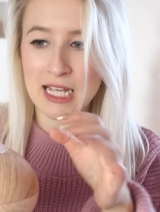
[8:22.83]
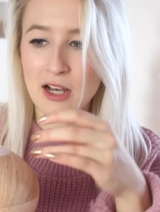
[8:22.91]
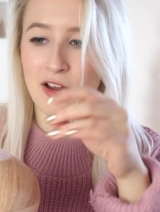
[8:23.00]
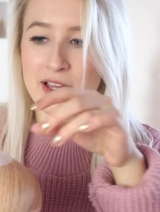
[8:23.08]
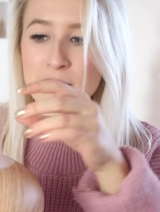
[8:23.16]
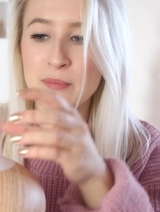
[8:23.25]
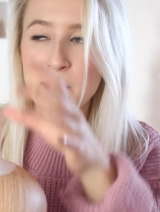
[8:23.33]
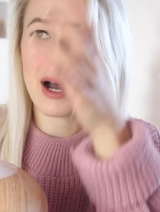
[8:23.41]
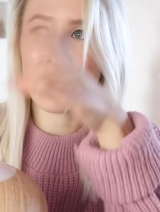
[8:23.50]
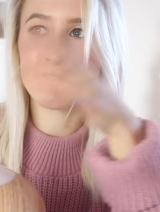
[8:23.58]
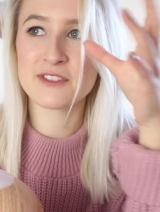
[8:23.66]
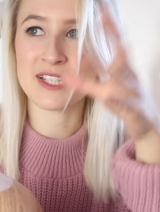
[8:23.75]
It like
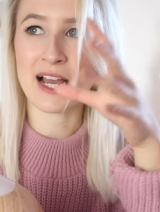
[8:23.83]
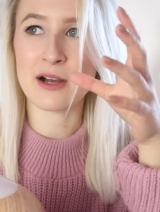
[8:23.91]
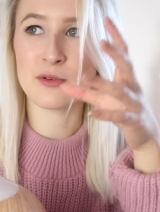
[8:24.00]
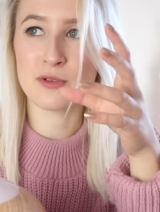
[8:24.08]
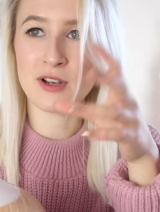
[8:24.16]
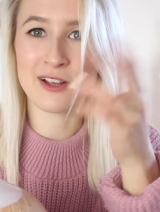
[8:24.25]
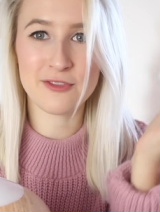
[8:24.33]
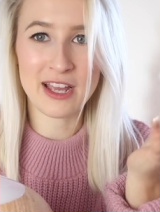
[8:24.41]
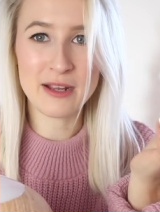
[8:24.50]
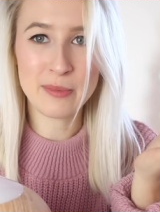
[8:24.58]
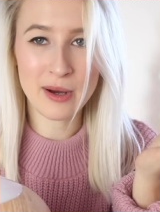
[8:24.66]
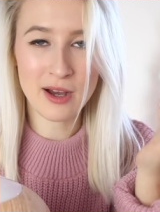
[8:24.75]
puffs out like
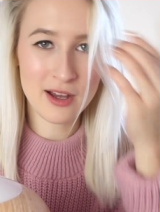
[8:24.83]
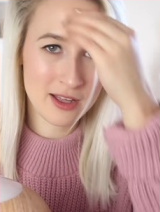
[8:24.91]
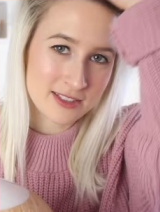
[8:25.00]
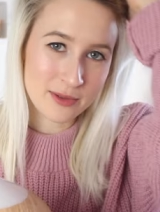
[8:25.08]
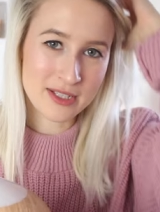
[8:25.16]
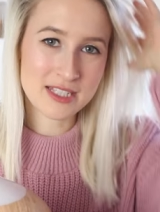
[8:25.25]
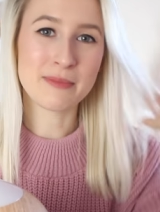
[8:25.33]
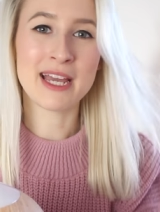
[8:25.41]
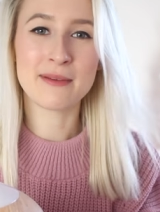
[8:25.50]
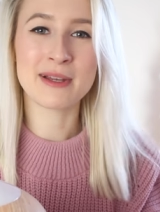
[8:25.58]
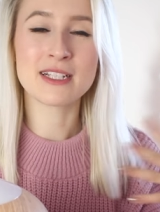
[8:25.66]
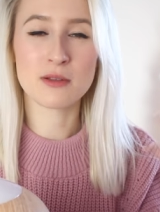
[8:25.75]
vapor. So it
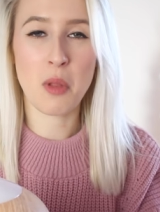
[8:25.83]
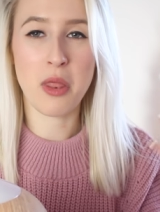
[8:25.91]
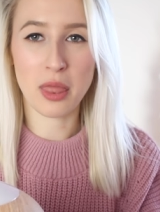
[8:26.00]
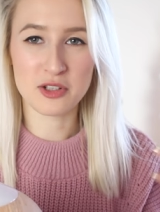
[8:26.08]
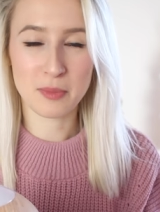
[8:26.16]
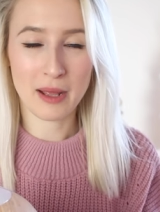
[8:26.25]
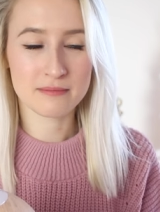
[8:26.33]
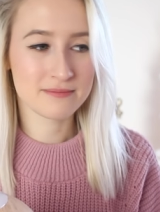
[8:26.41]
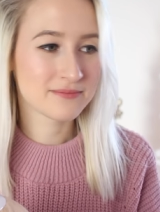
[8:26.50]
makes a little bit